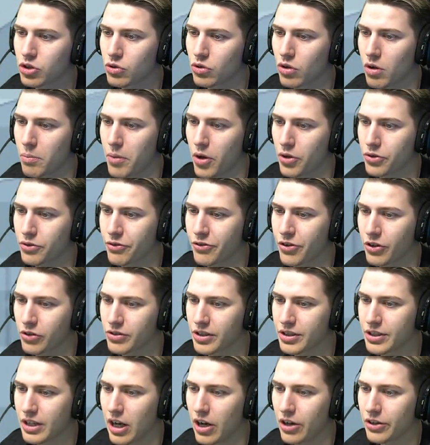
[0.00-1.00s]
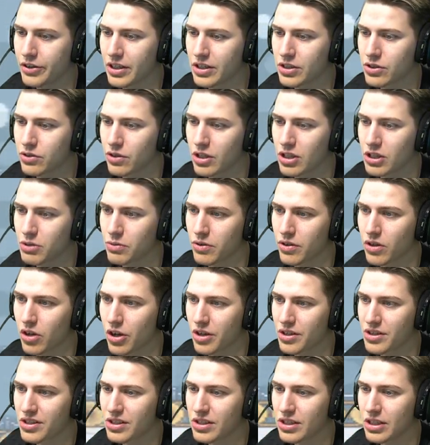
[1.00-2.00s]
Soon about to figure it out as soon as we're
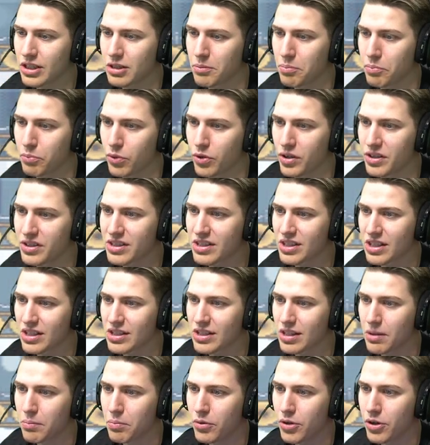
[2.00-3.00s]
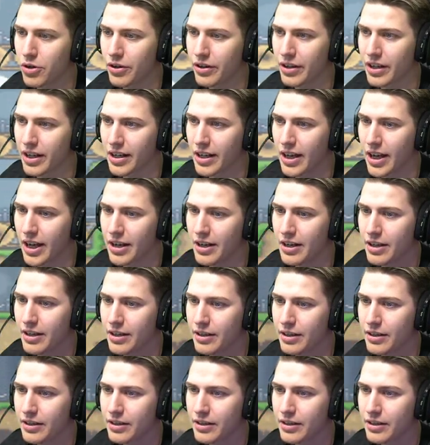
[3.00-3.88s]
gonna see the princess appearing again.